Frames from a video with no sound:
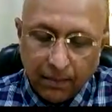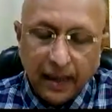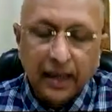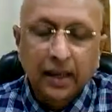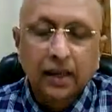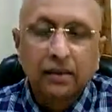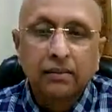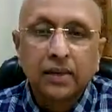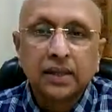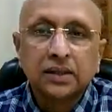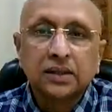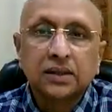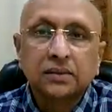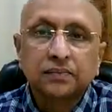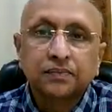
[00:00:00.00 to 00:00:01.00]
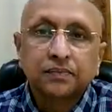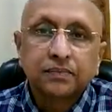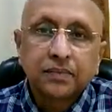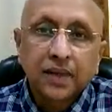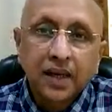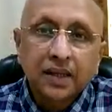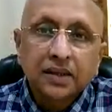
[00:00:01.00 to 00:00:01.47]
means,
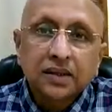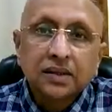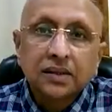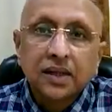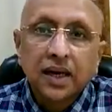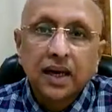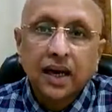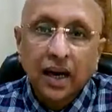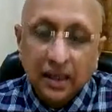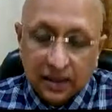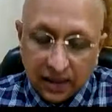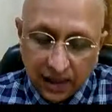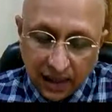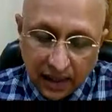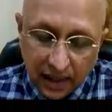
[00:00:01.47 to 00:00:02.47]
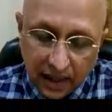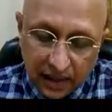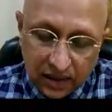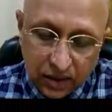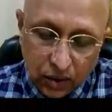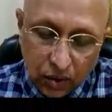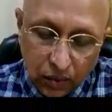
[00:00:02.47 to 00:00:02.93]
yes, they are asking,
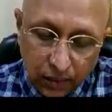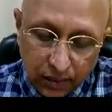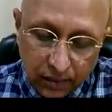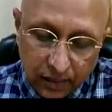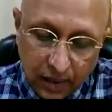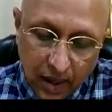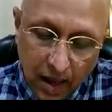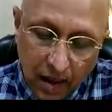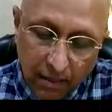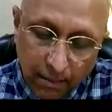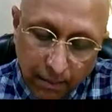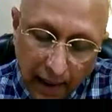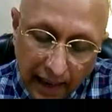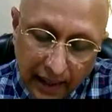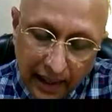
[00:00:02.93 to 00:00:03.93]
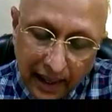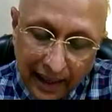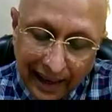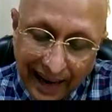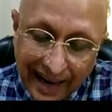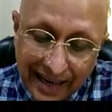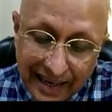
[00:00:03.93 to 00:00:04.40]
yes, doom,
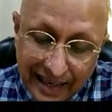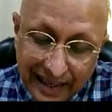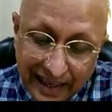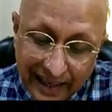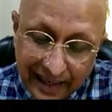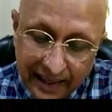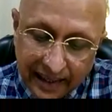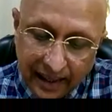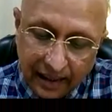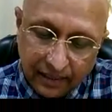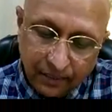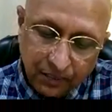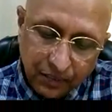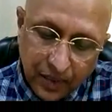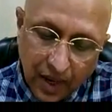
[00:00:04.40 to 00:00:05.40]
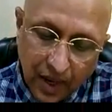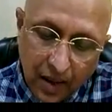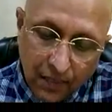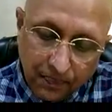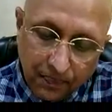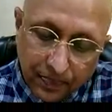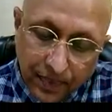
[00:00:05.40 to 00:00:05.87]
begging, entreating,
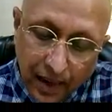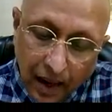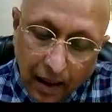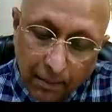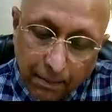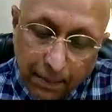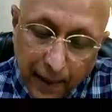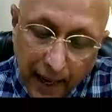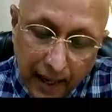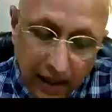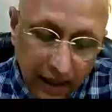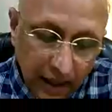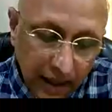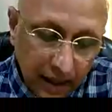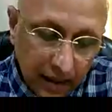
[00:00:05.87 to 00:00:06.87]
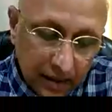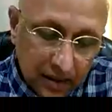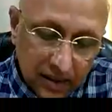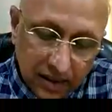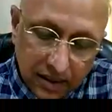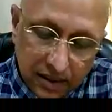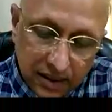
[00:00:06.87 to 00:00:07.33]
praying
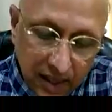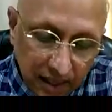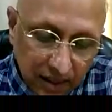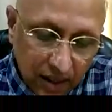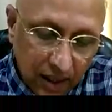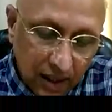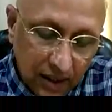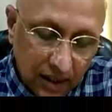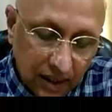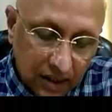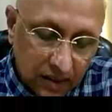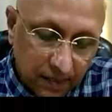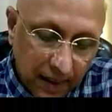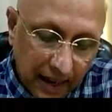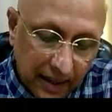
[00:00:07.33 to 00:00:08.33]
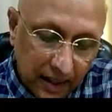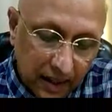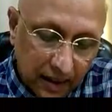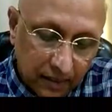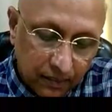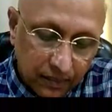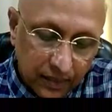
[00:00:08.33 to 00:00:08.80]
in his
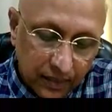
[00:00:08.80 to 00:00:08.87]
panic.